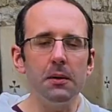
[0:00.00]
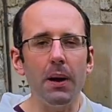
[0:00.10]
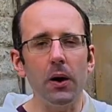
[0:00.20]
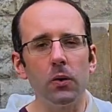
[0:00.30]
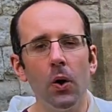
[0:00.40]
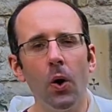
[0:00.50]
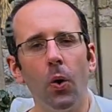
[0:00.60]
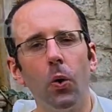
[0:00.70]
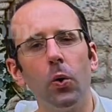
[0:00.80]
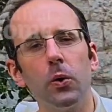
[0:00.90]
about
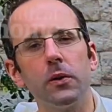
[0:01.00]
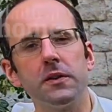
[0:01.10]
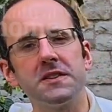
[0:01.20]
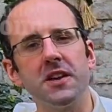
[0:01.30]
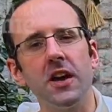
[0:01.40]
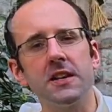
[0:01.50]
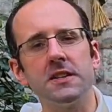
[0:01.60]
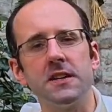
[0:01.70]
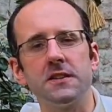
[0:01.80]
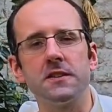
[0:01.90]
all the
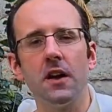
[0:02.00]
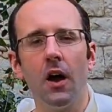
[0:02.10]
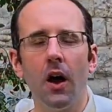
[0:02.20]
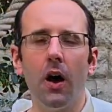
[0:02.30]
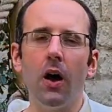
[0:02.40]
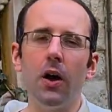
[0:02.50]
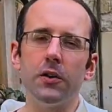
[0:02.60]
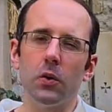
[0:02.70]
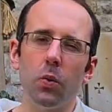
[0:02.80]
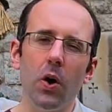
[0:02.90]
scientists hard
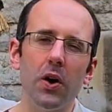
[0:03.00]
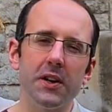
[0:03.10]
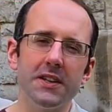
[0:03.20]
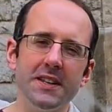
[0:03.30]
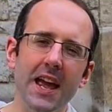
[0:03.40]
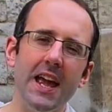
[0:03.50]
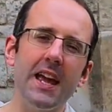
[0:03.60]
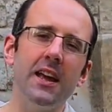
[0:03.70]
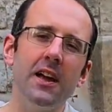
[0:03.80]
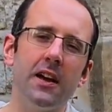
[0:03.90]
at work, day
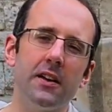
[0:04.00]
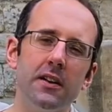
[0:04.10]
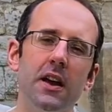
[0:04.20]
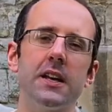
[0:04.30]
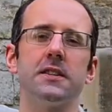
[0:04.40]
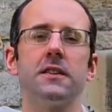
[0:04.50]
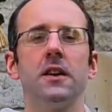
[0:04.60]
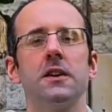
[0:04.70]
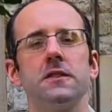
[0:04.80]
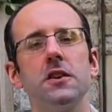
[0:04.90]
and night,
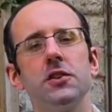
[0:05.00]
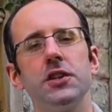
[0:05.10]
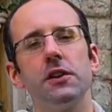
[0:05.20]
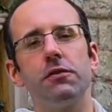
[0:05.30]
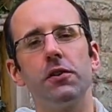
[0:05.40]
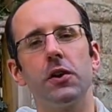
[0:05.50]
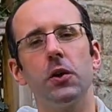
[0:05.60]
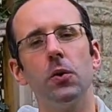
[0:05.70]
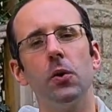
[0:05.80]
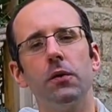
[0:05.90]
searching for a
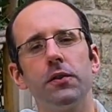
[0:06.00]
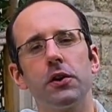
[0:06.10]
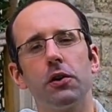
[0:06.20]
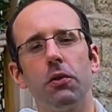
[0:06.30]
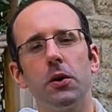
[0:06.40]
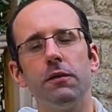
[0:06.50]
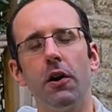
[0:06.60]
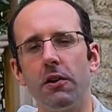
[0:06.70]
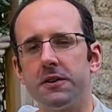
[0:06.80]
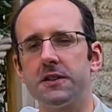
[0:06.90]
cure for the
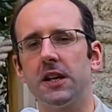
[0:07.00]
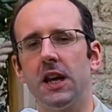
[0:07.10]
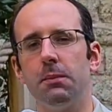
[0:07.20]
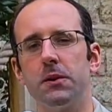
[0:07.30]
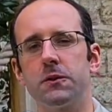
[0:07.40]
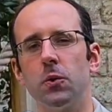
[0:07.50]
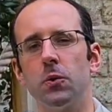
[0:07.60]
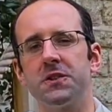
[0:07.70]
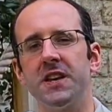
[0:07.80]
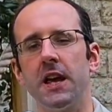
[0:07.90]
coronavirus to keep us all
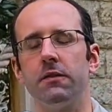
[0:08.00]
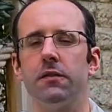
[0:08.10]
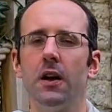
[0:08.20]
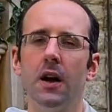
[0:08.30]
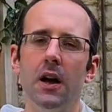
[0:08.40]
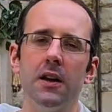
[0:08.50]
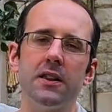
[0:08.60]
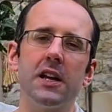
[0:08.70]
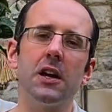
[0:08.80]
safe. Think